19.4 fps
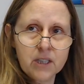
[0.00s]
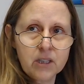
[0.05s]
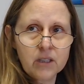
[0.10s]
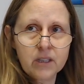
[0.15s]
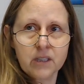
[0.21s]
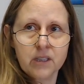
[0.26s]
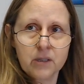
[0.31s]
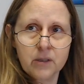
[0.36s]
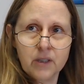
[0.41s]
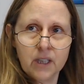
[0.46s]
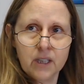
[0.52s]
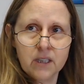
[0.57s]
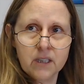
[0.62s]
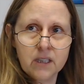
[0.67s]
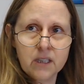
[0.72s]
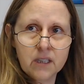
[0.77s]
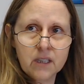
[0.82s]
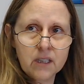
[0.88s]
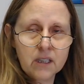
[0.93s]
She only has two
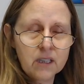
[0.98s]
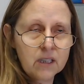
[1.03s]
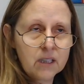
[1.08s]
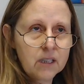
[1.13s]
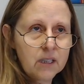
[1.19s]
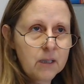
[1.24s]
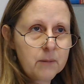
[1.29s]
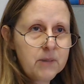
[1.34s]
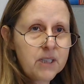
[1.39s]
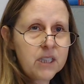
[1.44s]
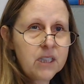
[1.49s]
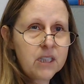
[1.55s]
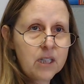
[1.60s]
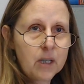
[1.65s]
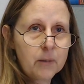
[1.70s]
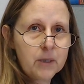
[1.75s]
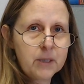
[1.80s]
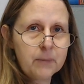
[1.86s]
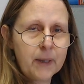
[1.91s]
kids. I'm
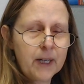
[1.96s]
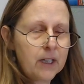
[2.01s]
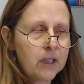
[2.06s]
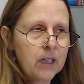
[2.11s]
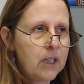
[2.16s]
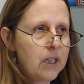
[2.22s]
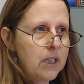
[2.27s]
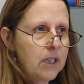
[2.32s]
so much better.